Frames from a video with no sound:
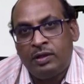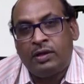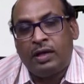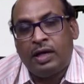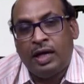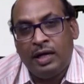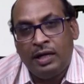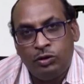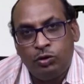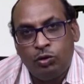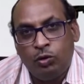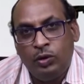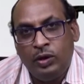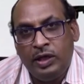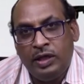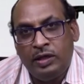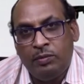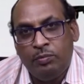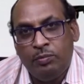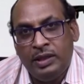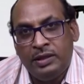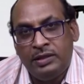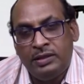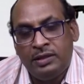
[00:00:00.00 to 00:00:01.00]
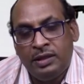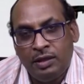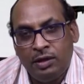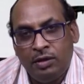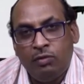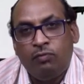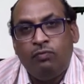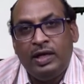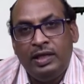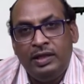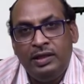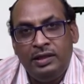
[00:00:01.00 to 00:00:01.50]
Transonic means
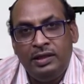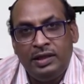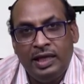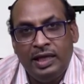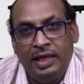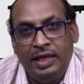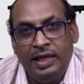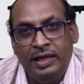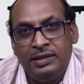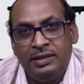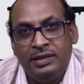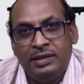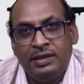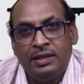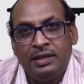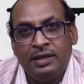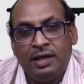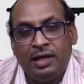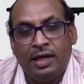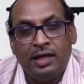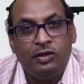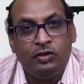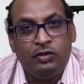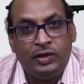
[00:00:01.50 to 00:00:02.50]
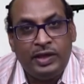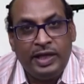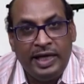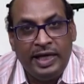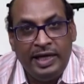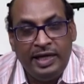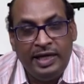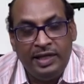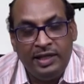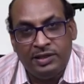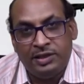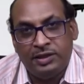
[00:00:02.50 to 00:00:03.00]
when there is a
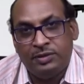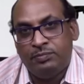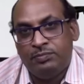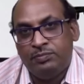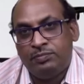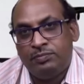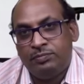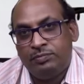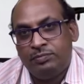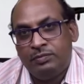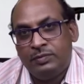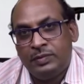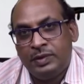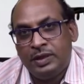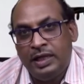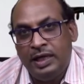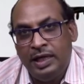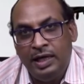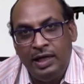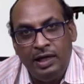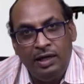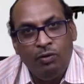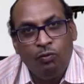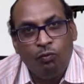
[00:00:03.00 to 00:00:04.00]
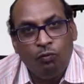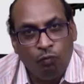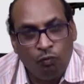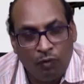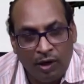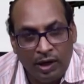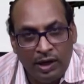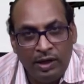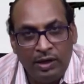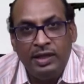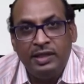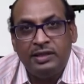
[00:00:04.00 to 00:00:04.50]
change in
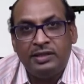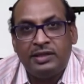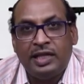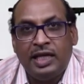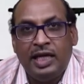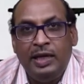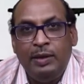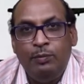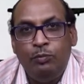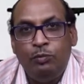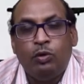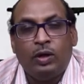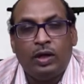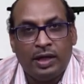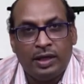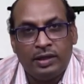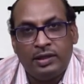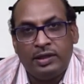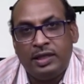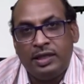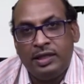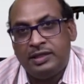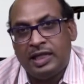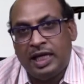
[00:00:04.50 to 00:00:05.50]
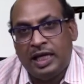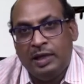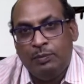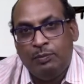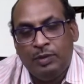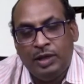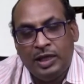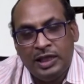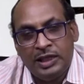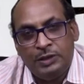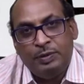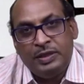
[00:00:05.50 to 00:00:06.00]
one regime to another regime,
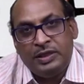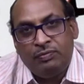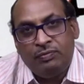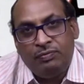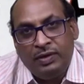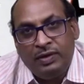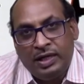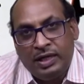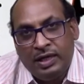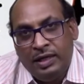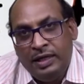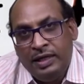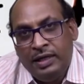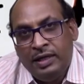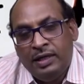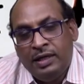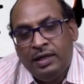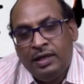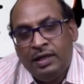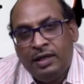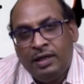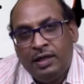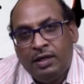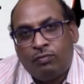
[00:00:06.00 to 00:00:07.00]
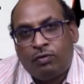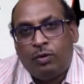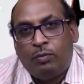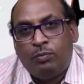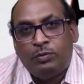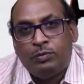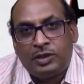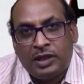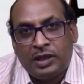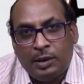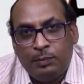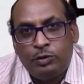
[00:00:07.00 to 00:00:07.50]
specifically
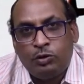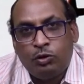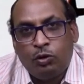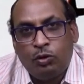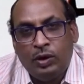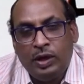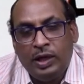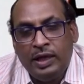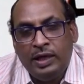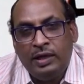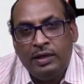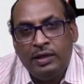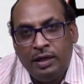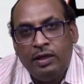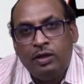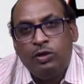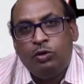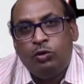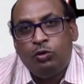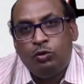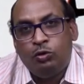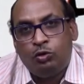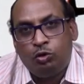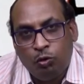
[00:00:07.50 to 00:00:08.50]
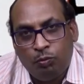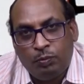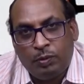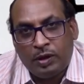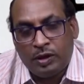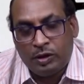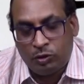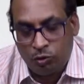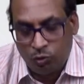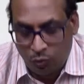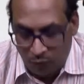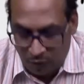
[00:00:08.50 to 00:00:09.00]
from subsonic to
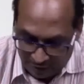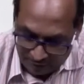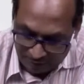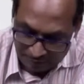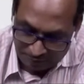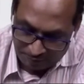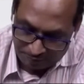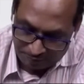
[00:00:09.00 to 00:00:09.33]
supersonic.